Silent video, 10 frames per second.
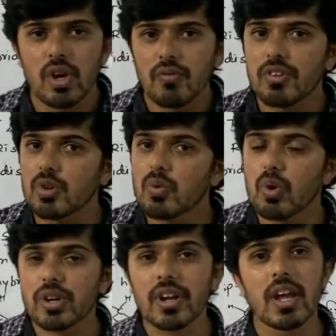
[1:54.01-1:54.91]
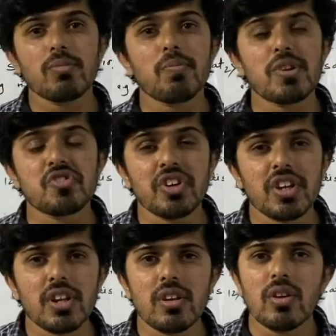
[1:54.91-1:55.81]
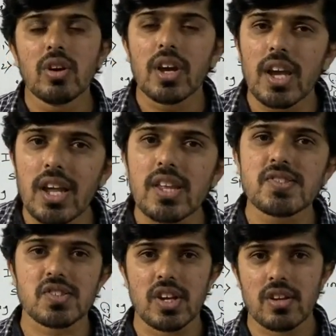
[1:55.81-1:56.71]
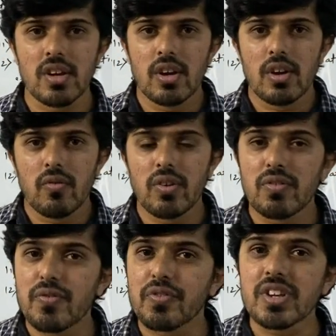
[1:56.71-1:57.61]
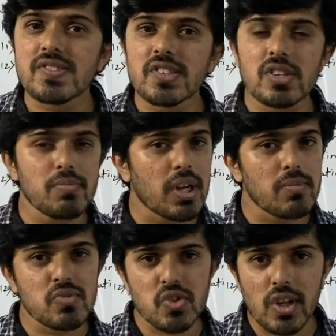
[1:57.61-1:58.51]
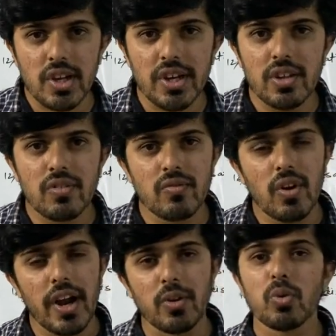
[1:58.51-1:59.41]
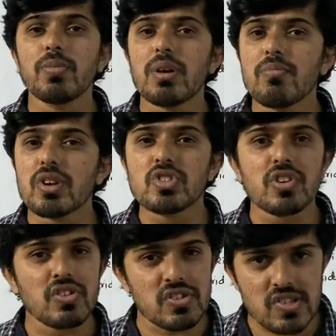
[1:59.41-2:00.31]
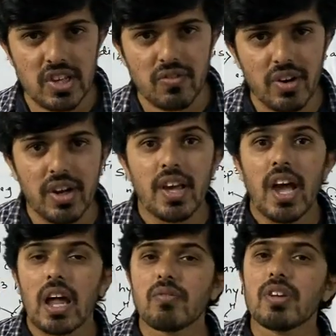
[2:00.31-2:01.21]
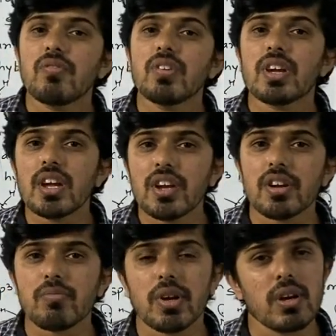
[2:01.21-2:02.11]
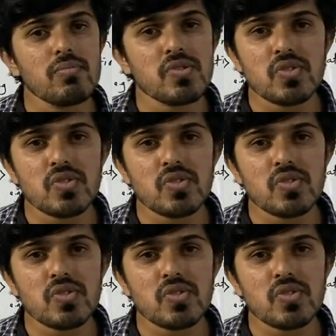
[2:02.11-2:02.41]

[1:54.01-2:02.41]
We know water can be present in any state. When we freeze it, it becomes solid. At room temperature it is liquid, and when we heat it becomes